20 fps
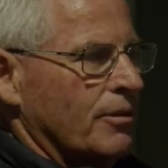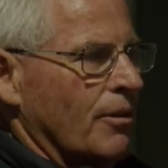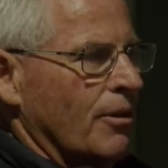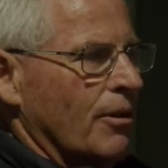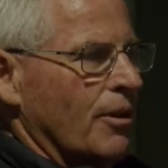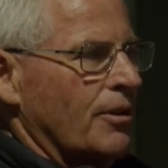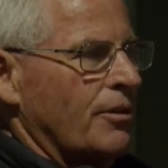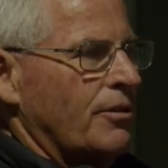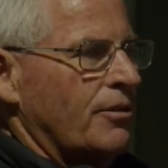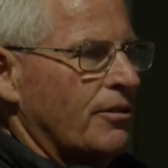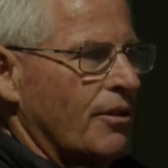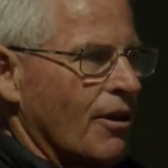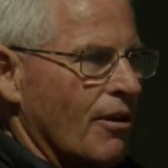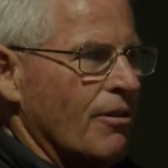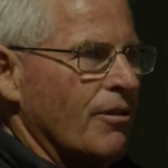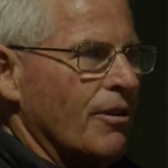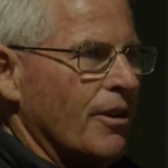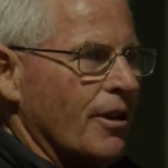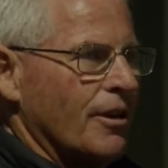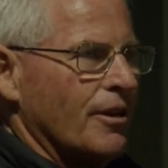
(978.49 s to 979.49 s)
I
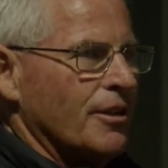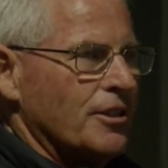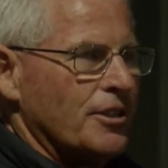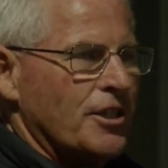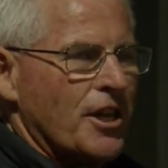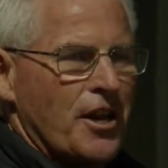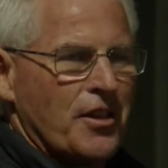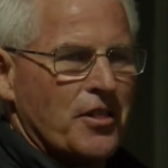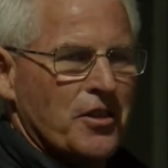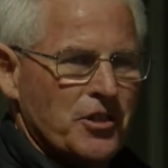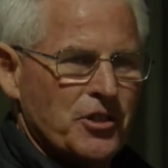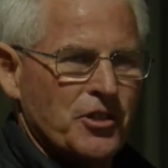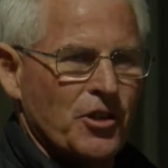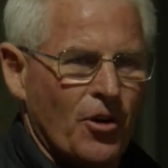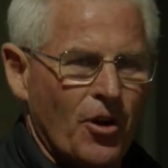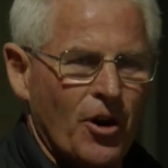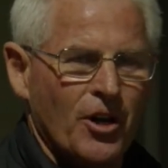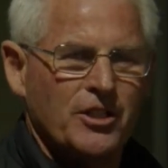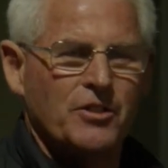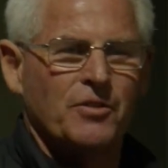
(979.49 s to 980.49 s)
don't understand the
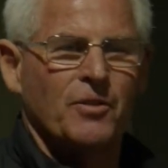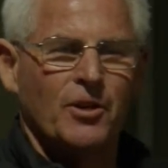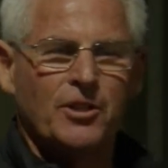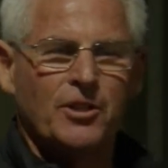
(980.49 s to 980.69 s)
science, I